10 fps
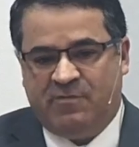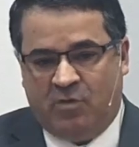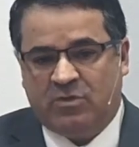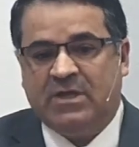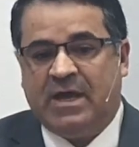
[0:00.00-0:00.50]

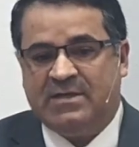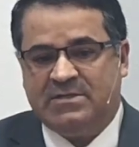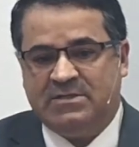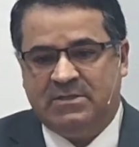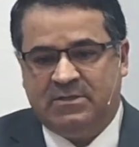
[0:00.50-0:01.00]
Because when
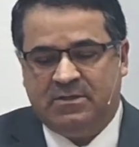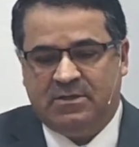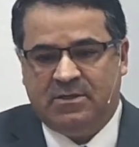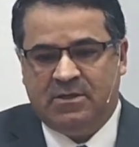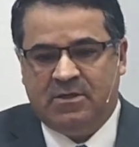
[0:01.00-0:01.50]
the
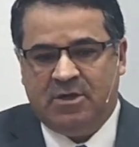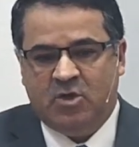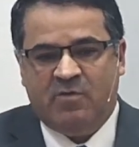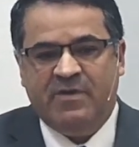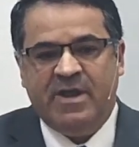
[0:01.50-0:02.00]
servant
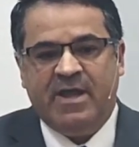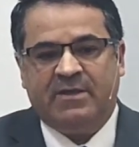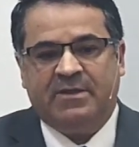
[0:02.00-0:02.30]
returned,